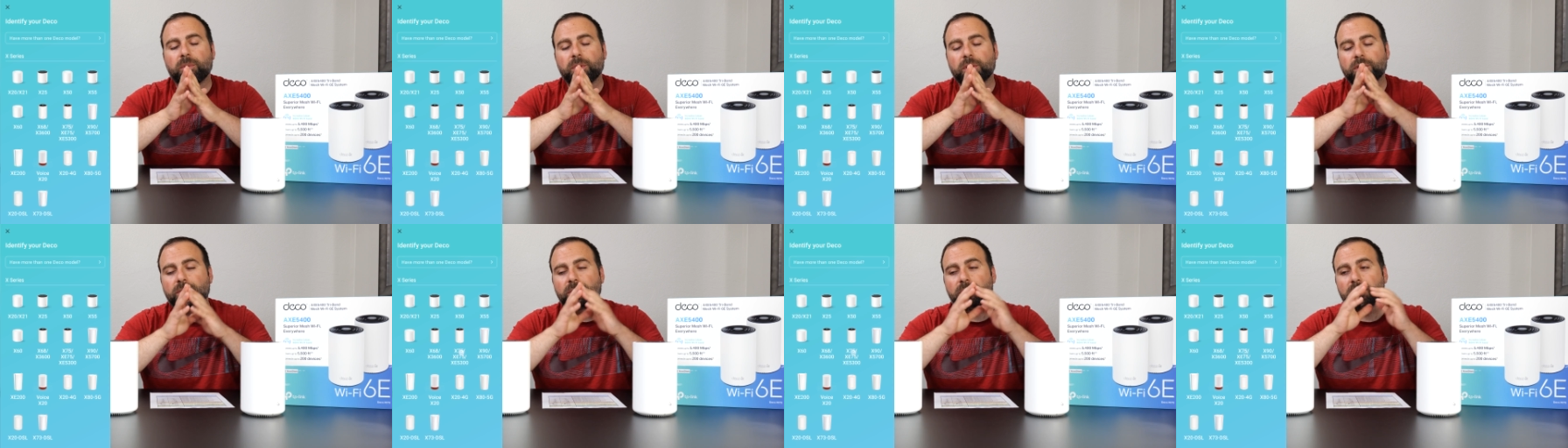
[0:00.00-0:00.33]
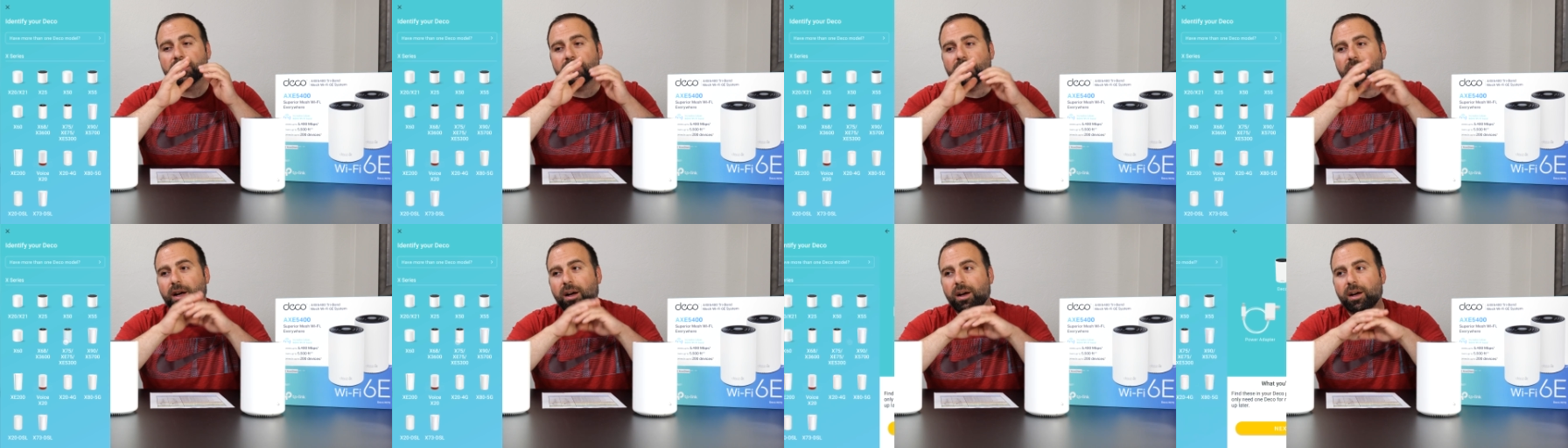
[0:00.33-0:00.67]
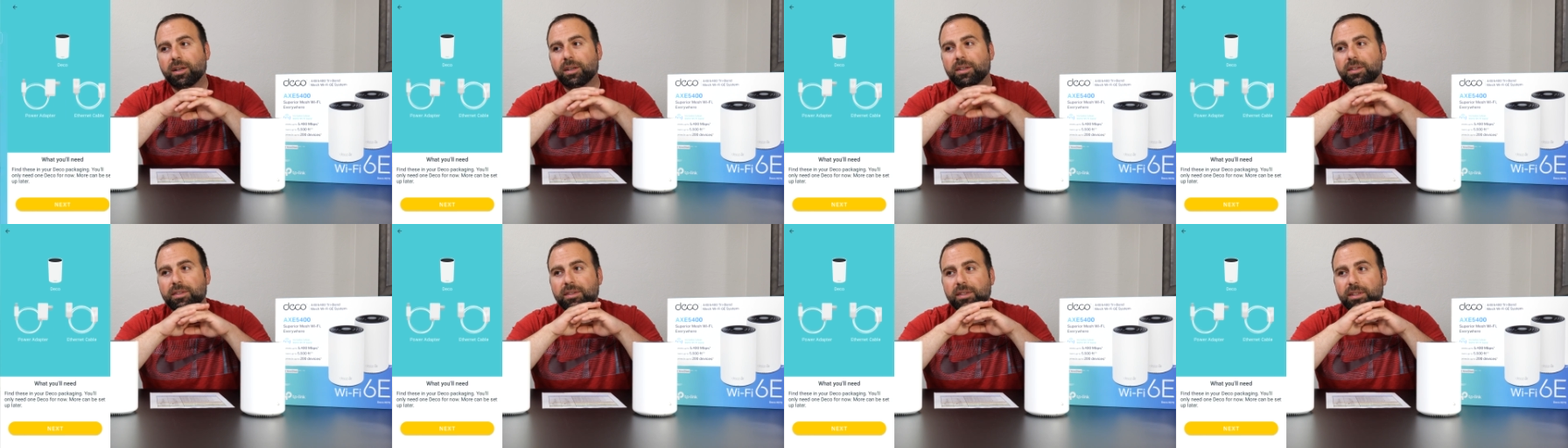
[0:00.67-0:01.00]
which was
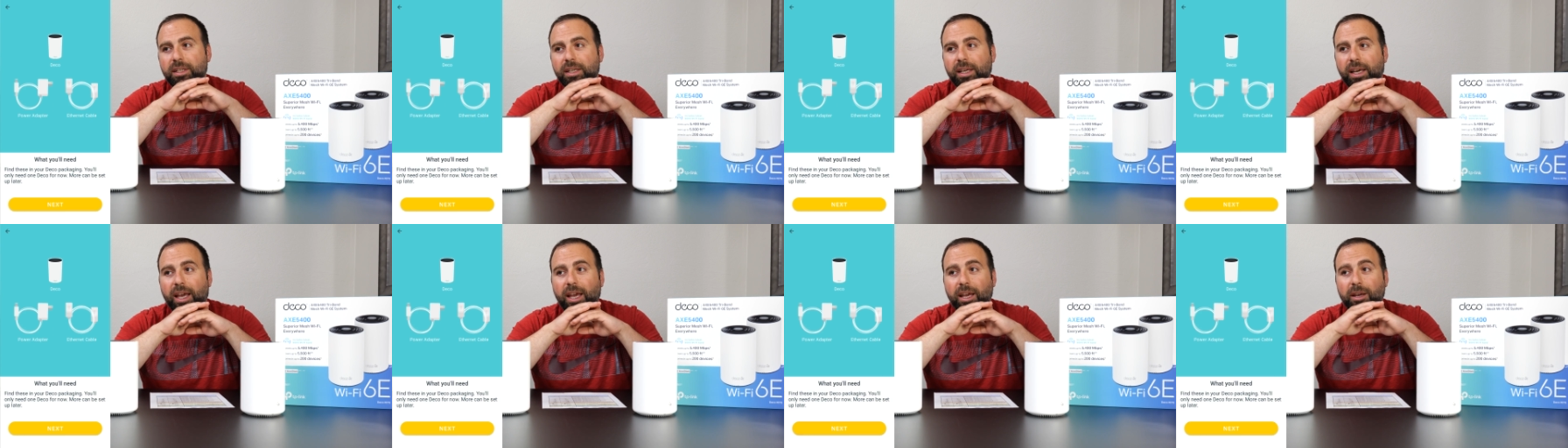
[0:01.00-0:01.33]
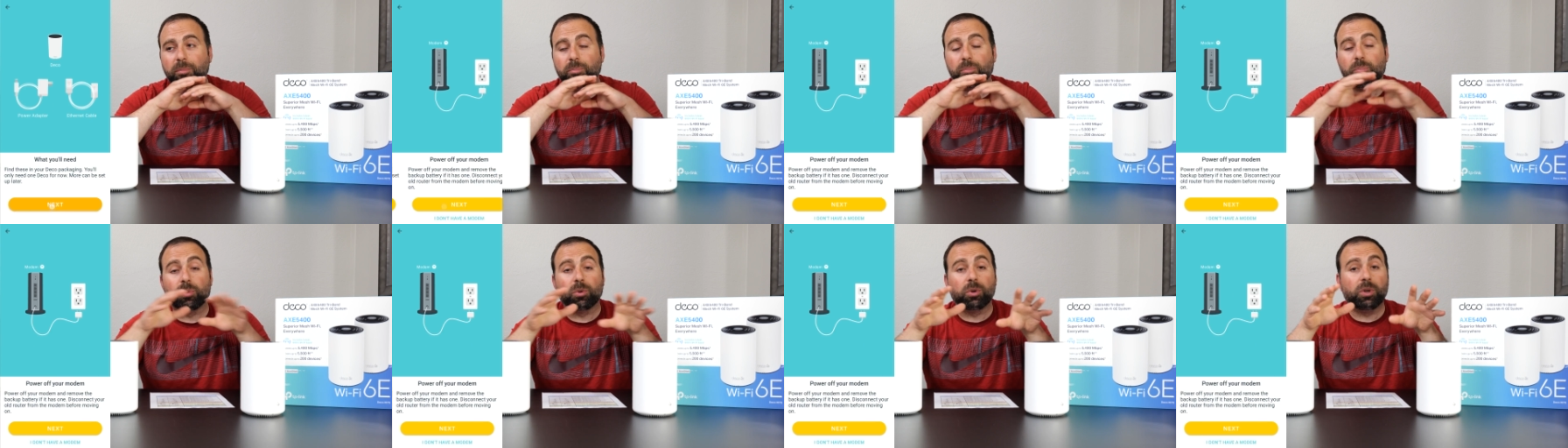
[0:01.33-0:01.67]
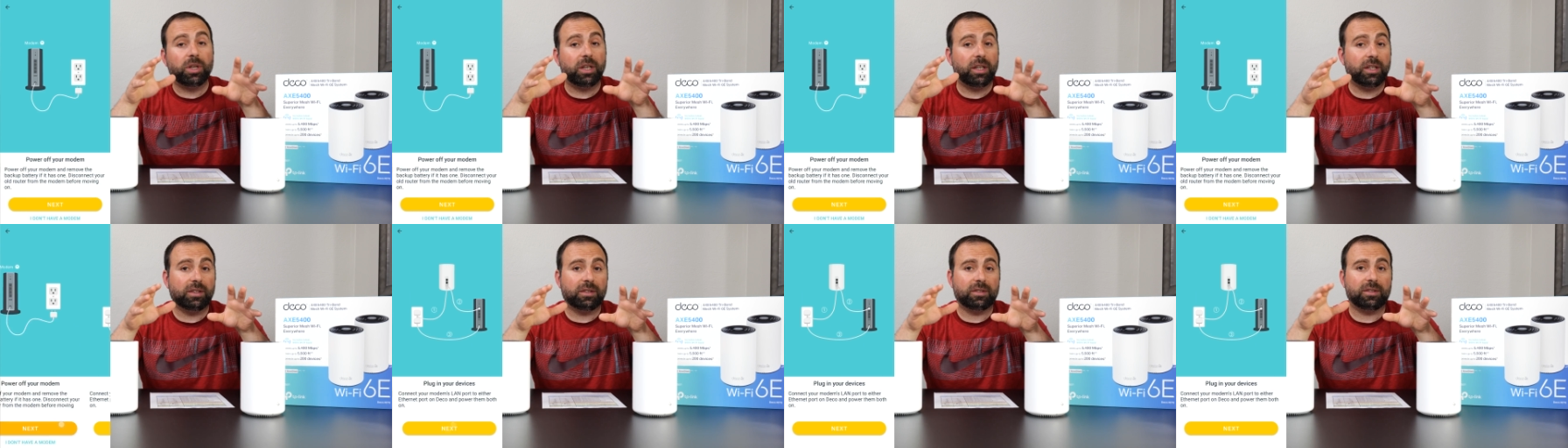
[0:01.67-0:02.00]
honestly a
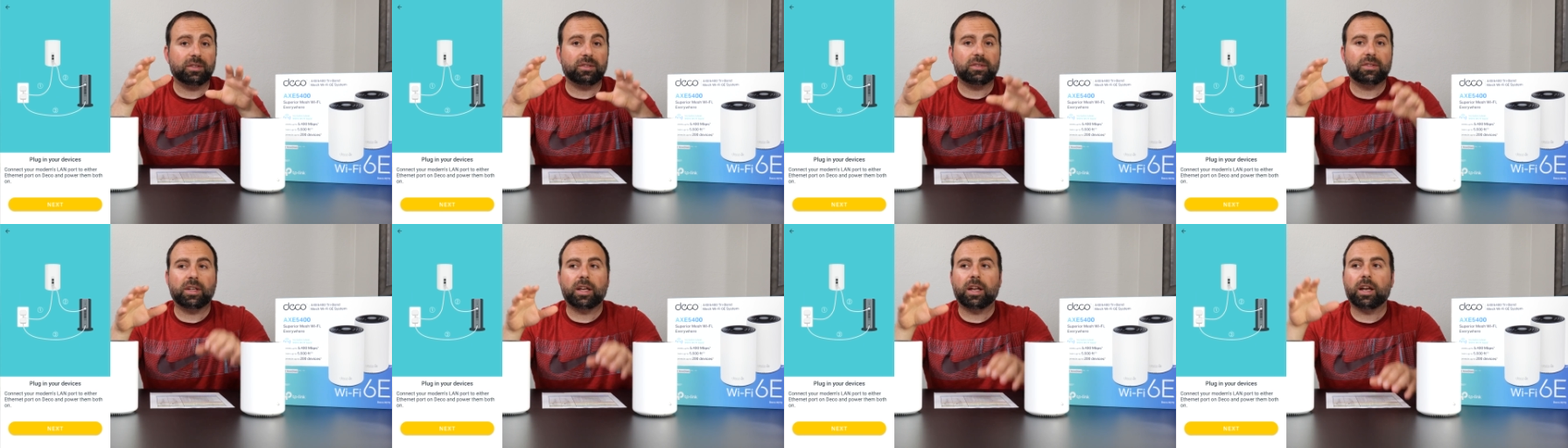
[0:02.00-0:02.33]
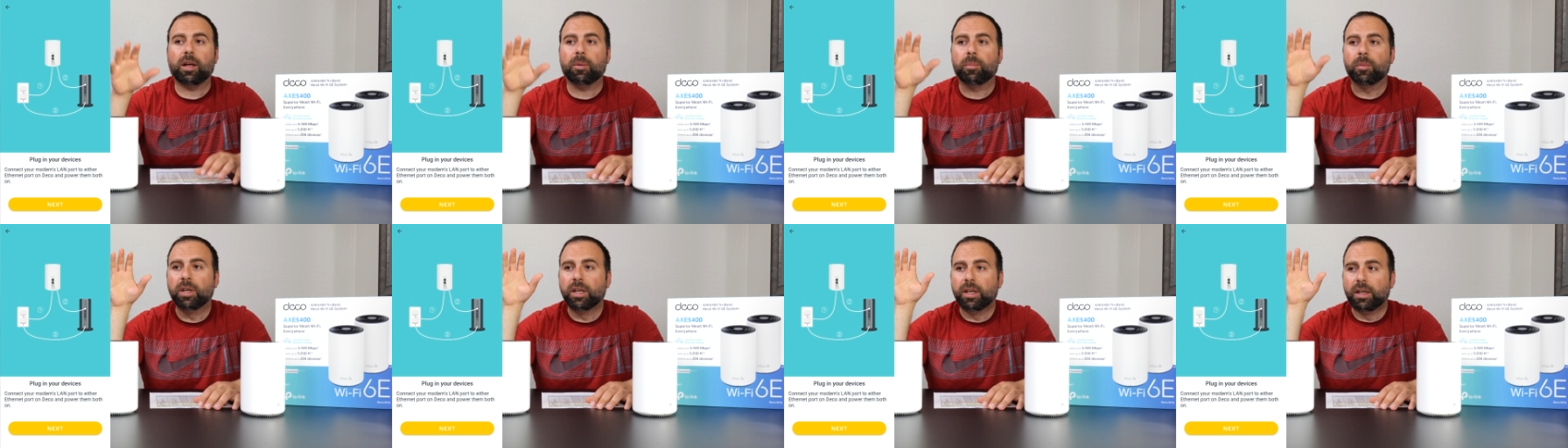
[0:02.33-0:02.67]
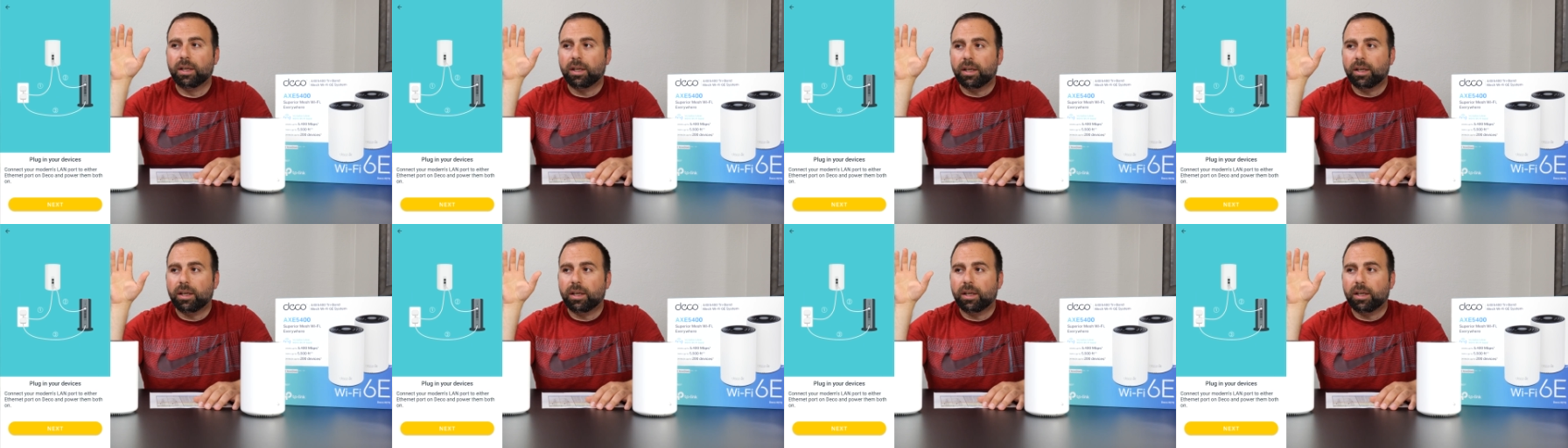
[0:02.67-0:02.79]
breeze to set up.